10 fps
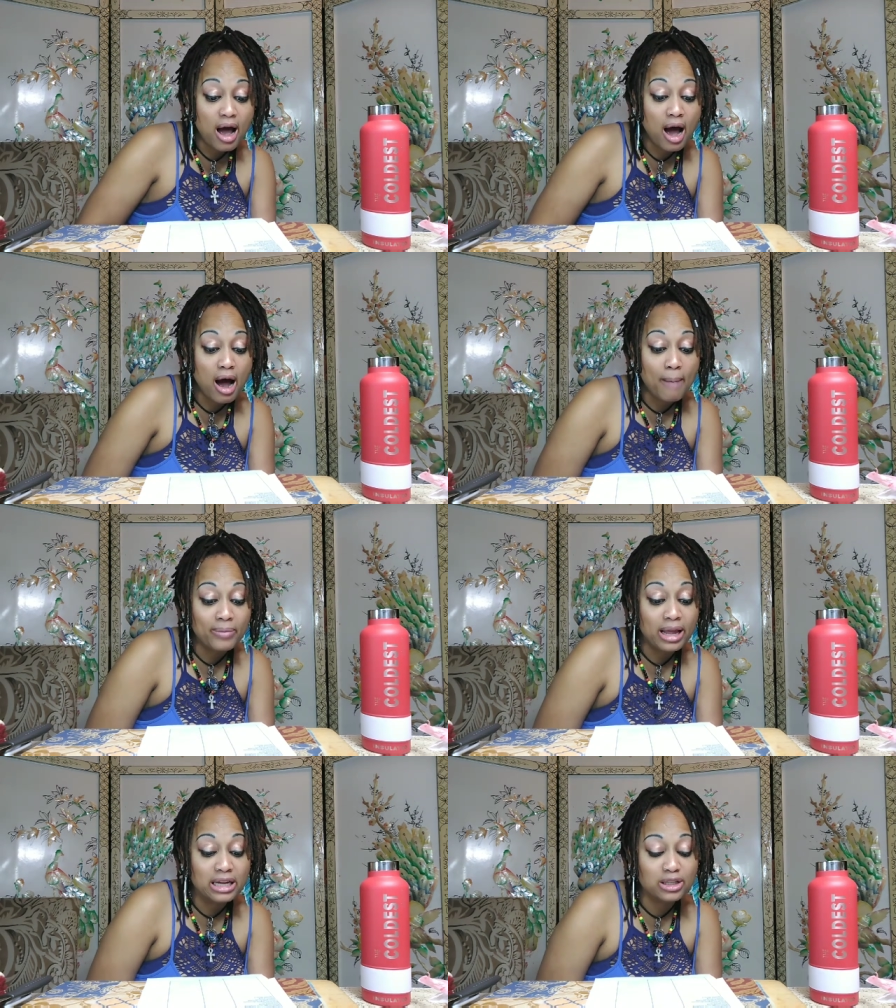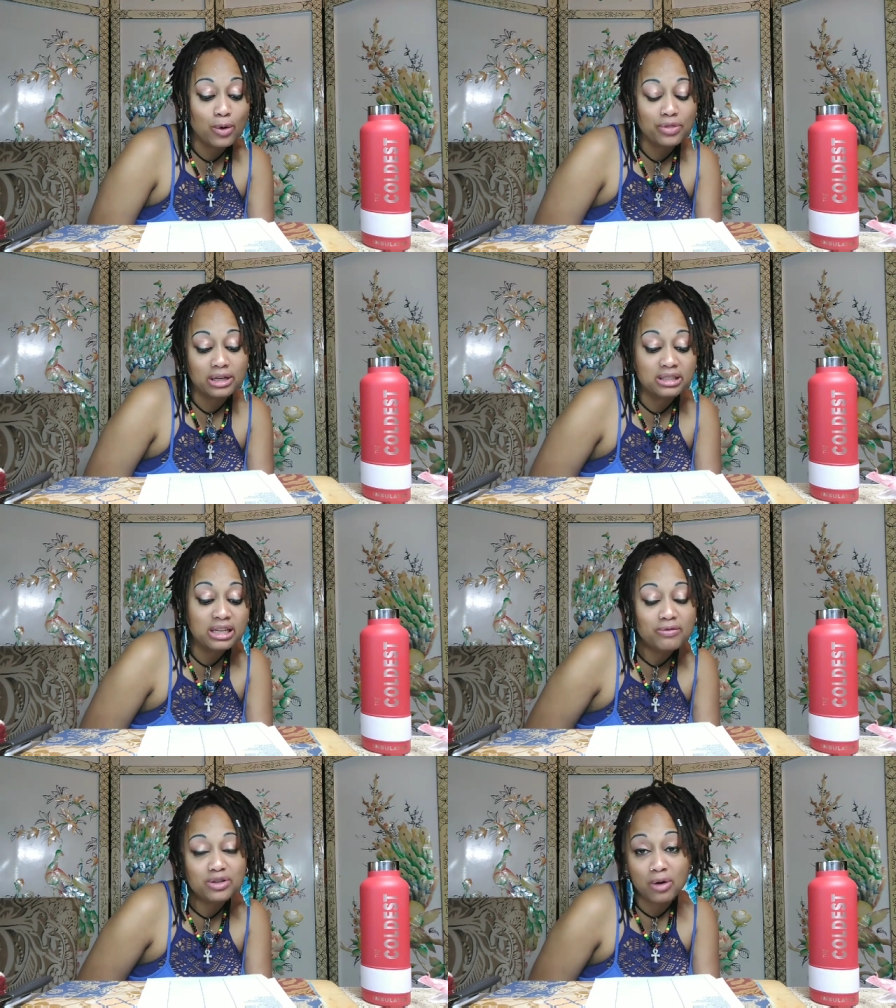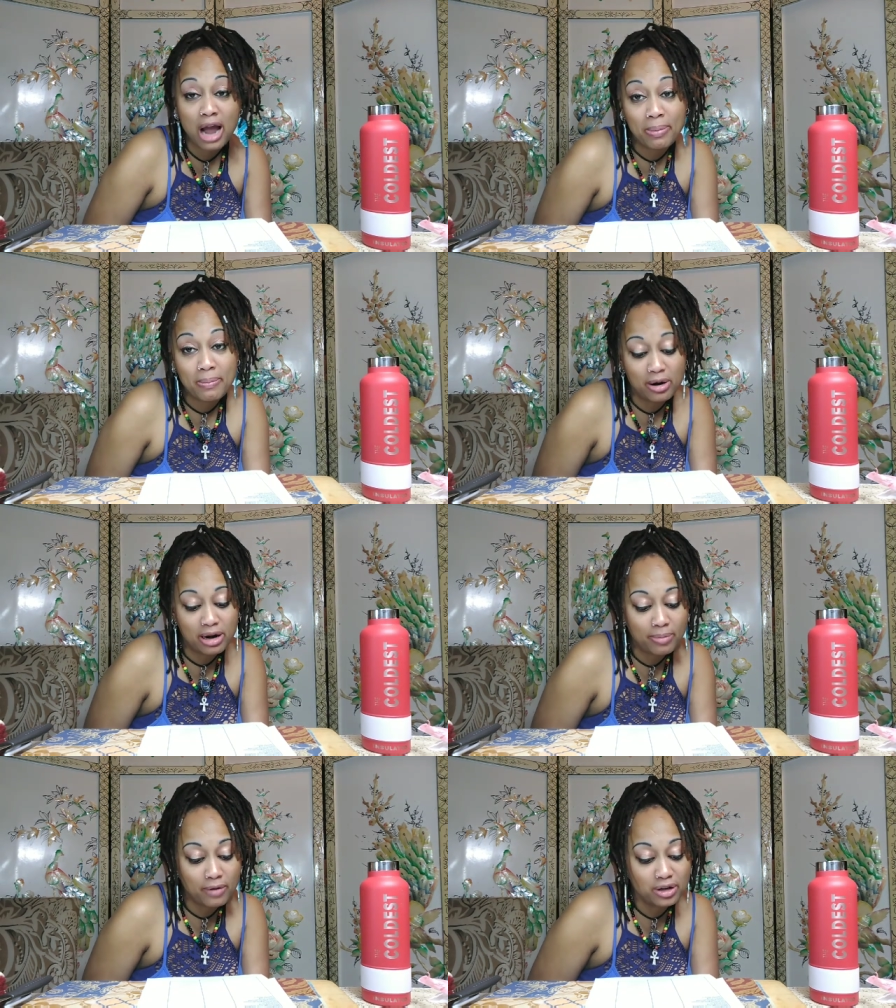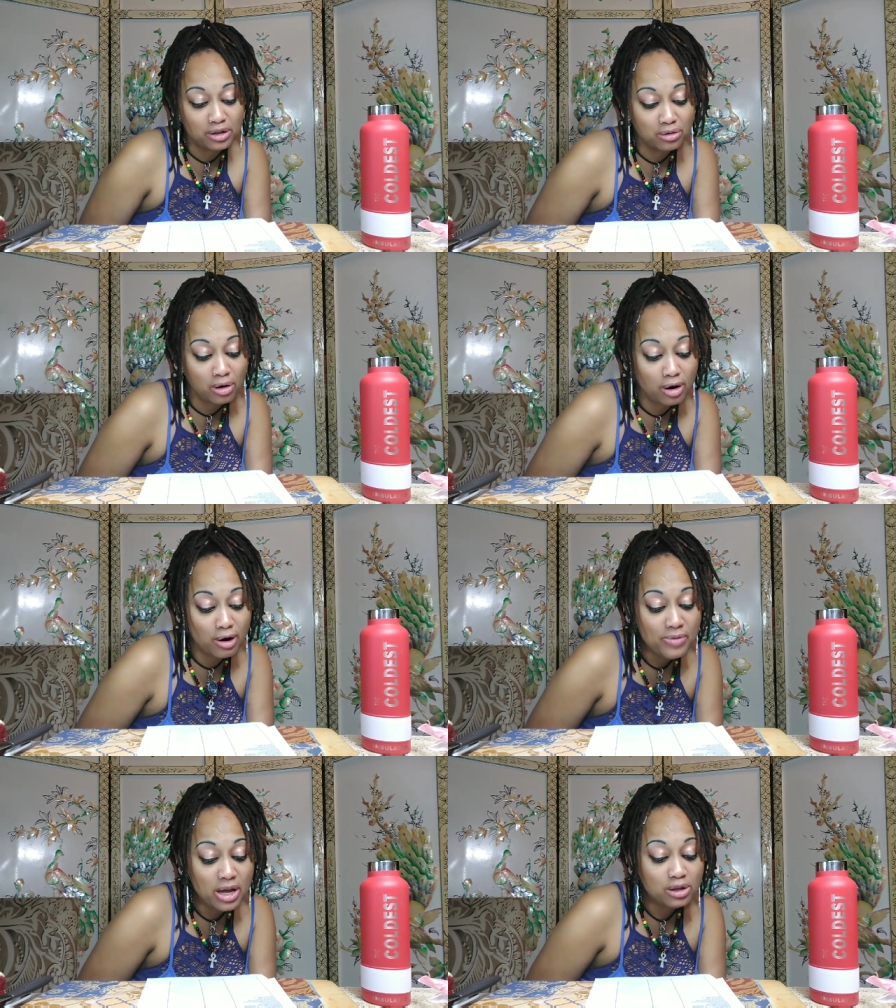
um, is on the 10th, so happy belated birthday to her.